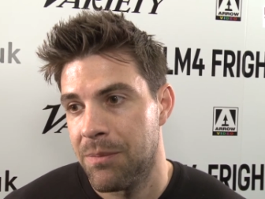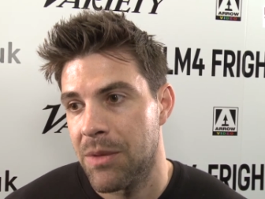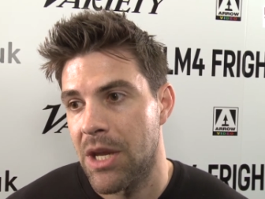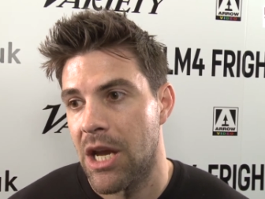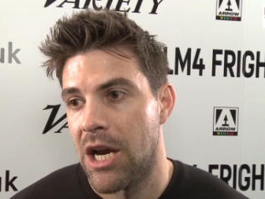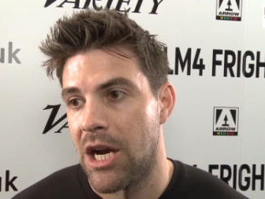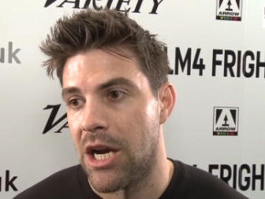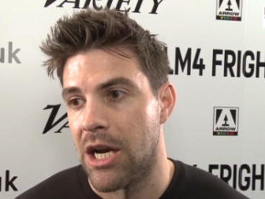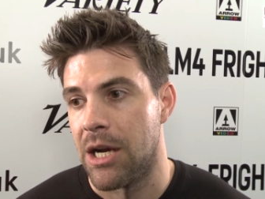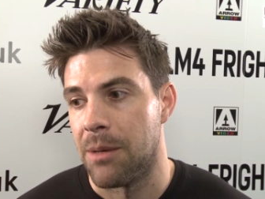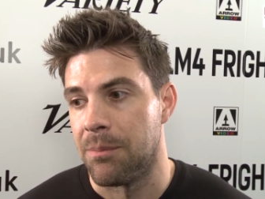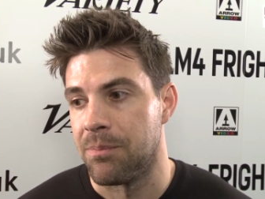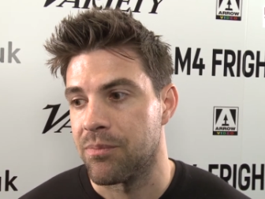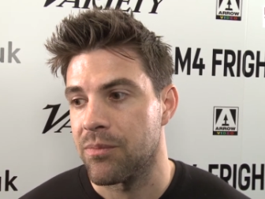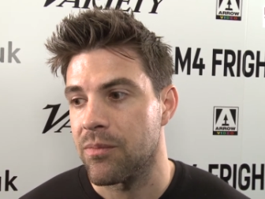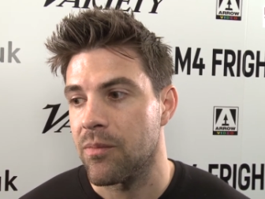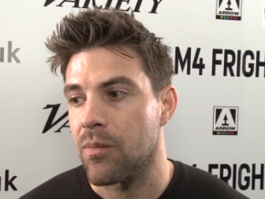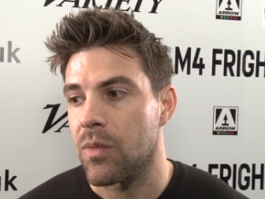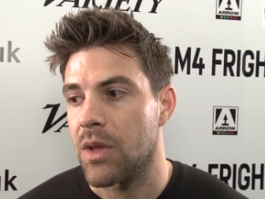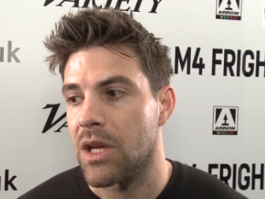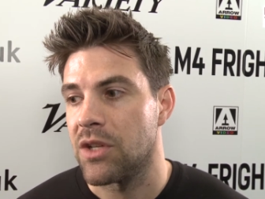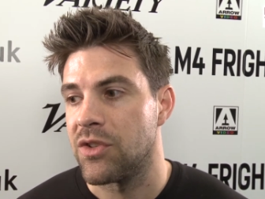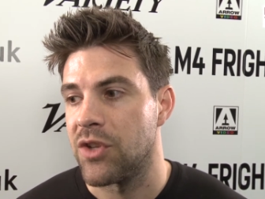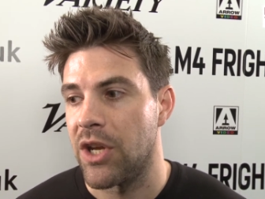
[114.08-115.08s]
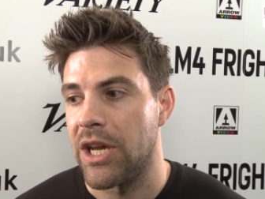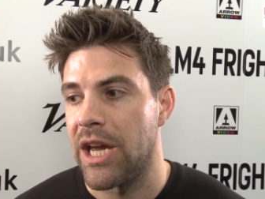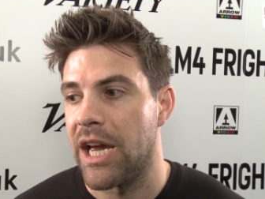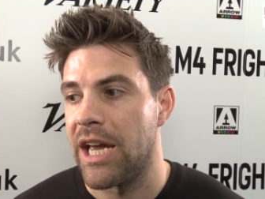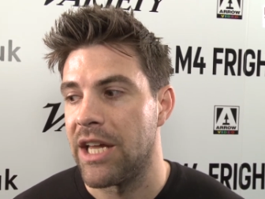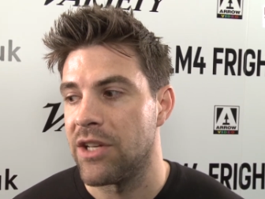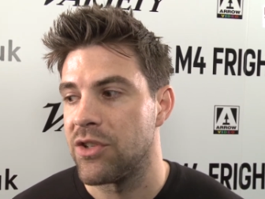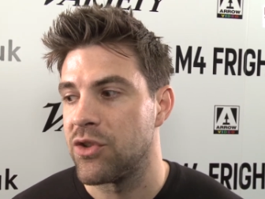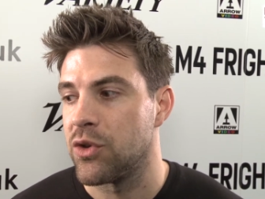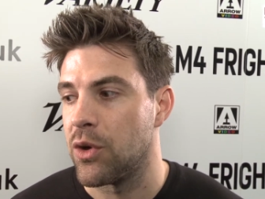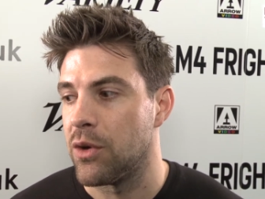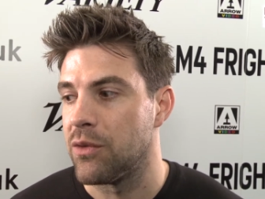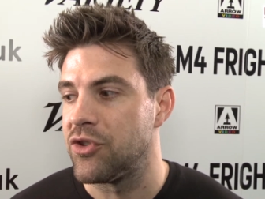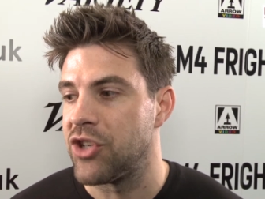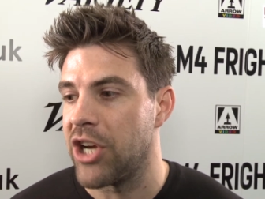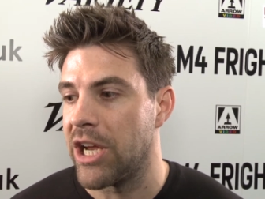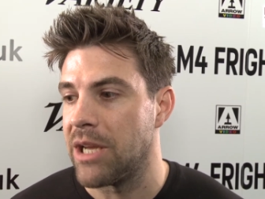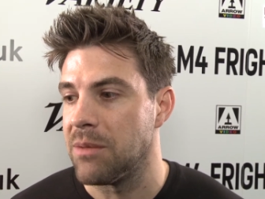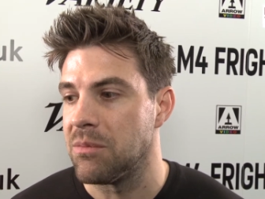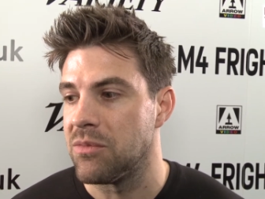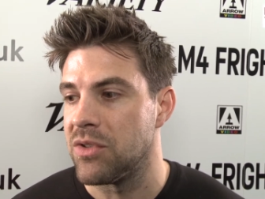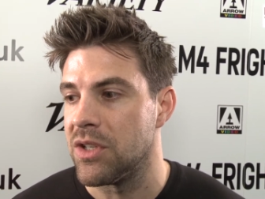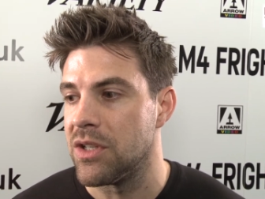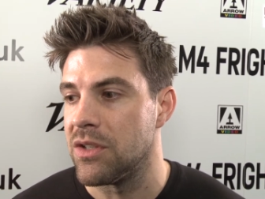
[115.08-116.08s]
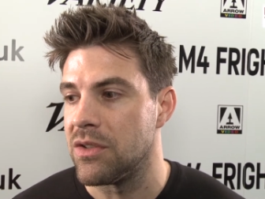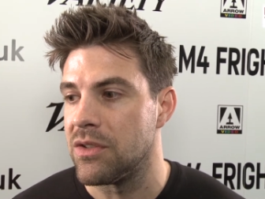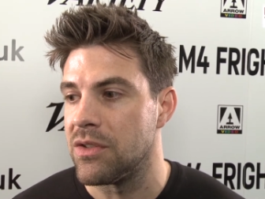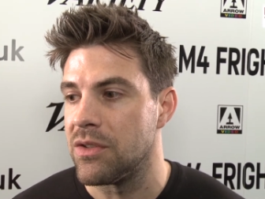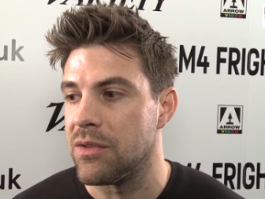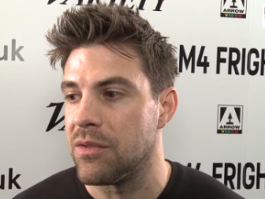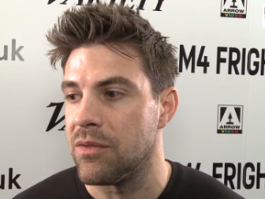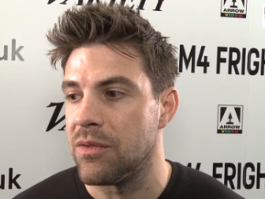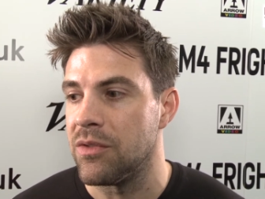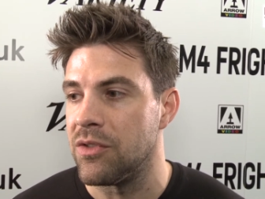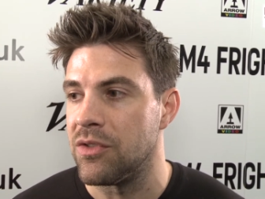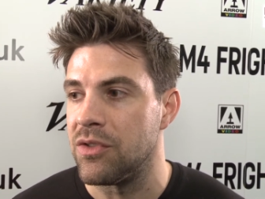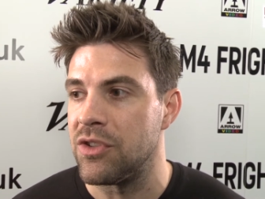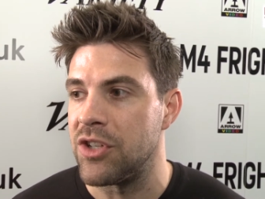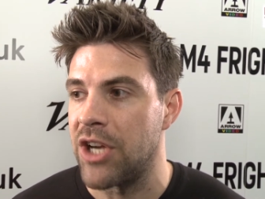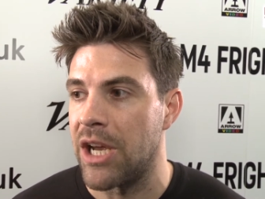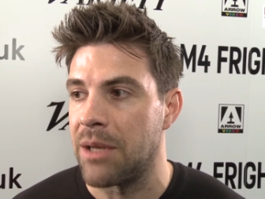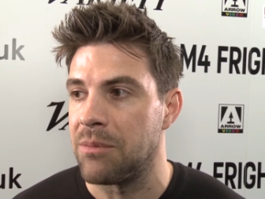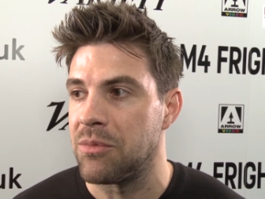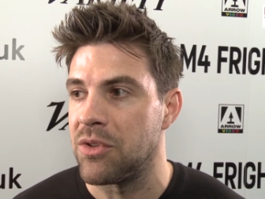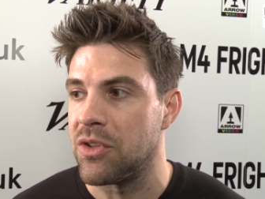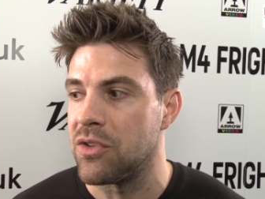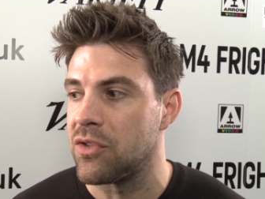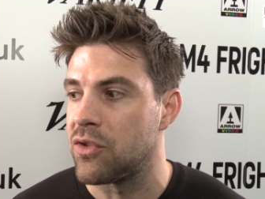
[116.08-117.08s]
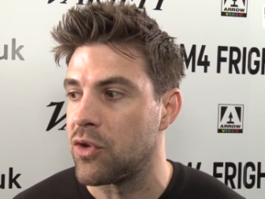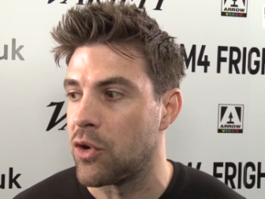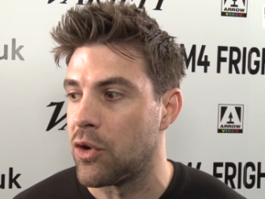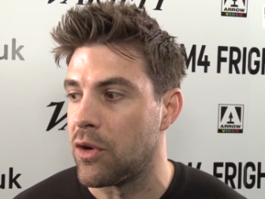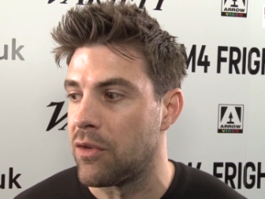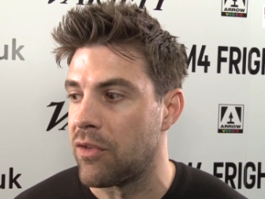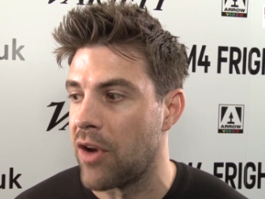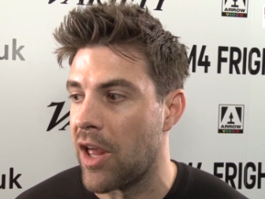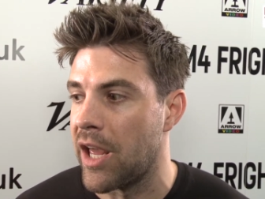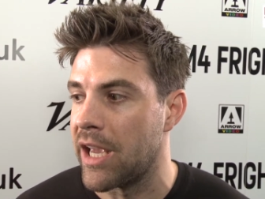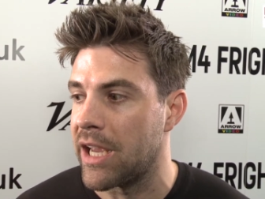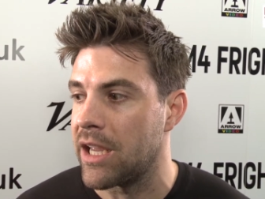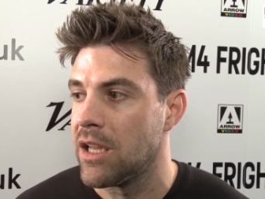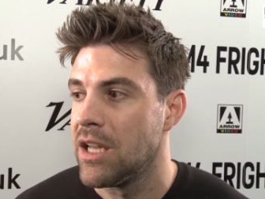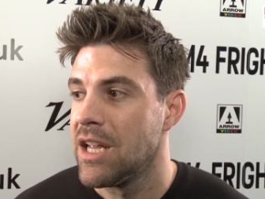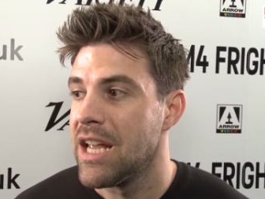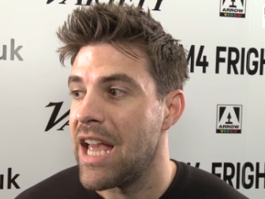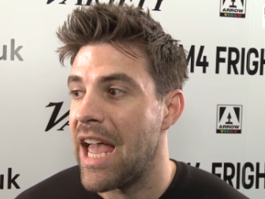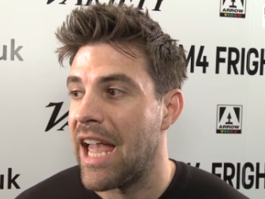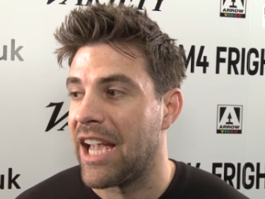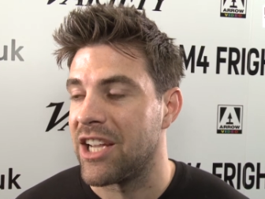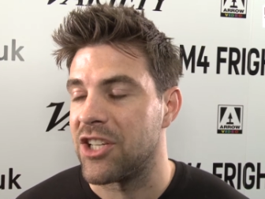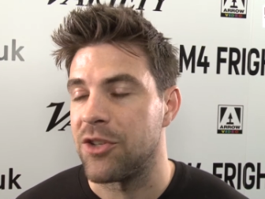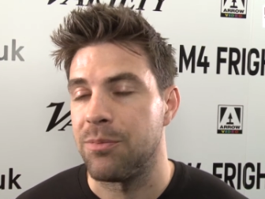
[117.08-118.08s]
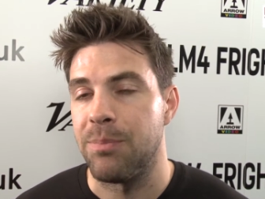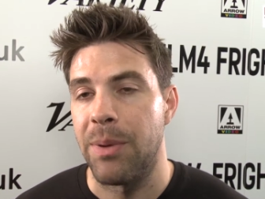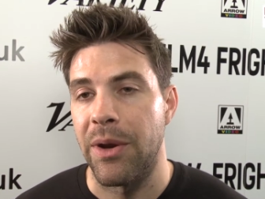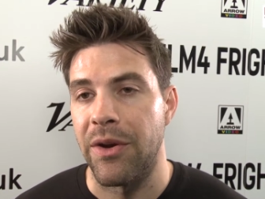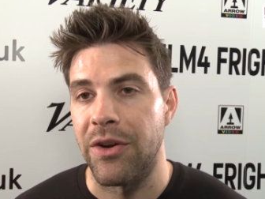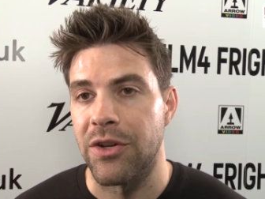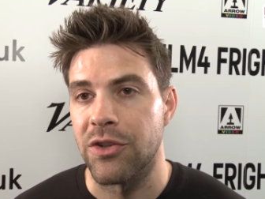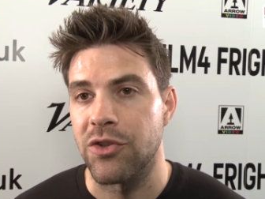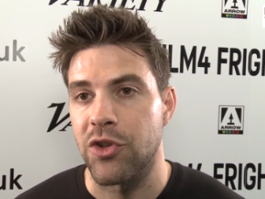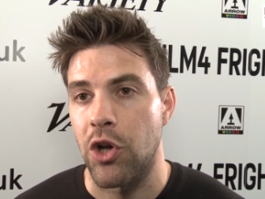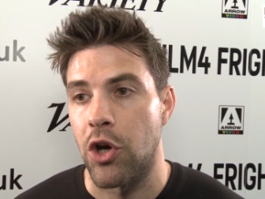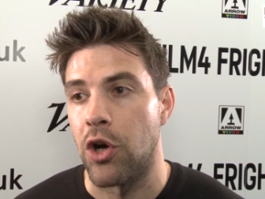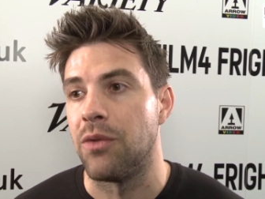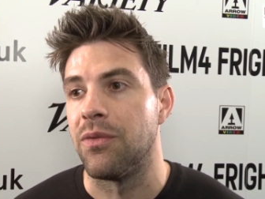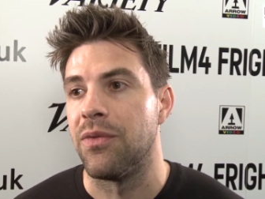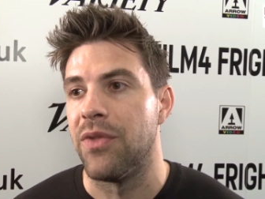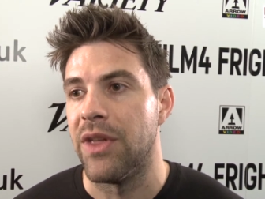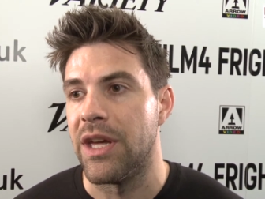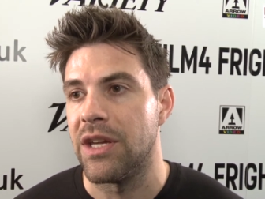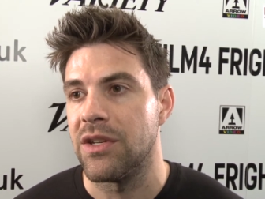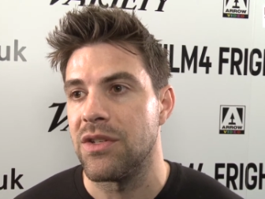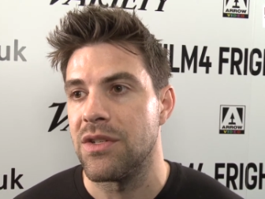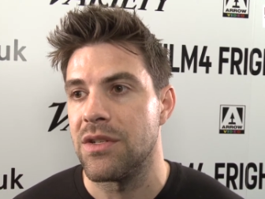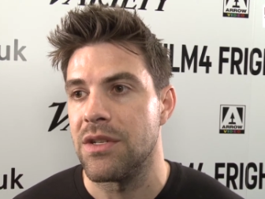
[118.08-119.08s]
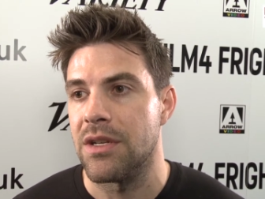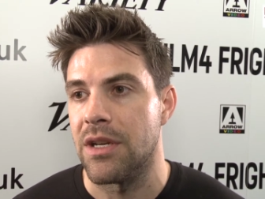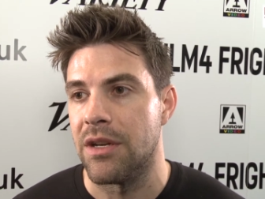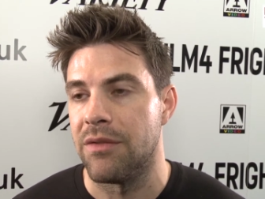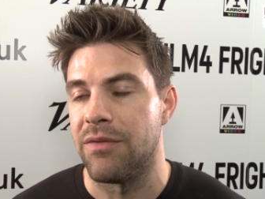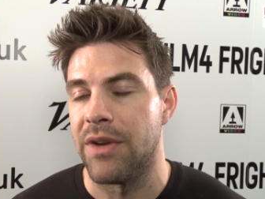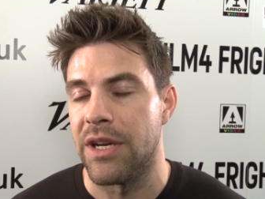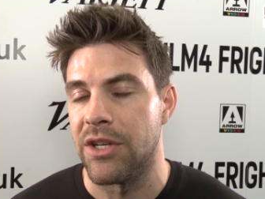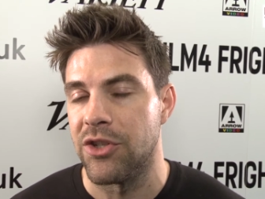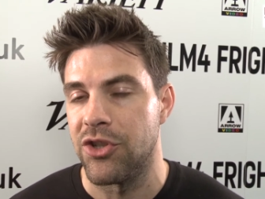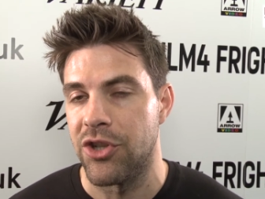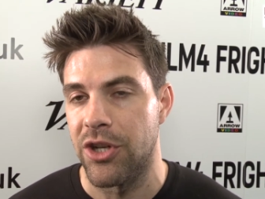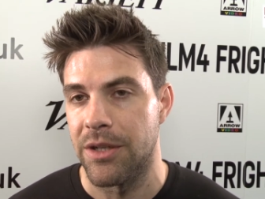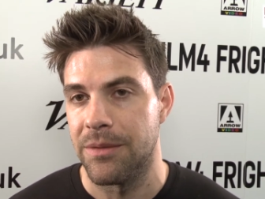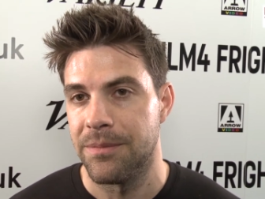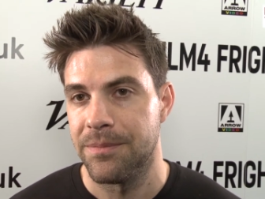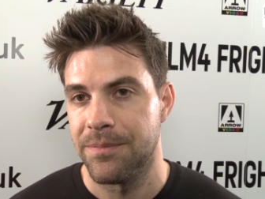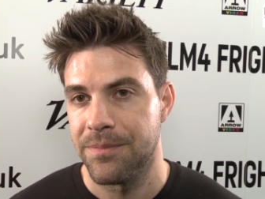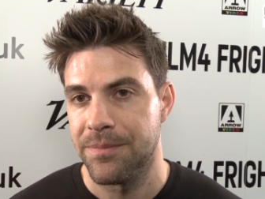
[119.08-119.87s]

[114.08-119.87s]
Um, so yeah, it's sort of James's James's sort of like experience of this adventure.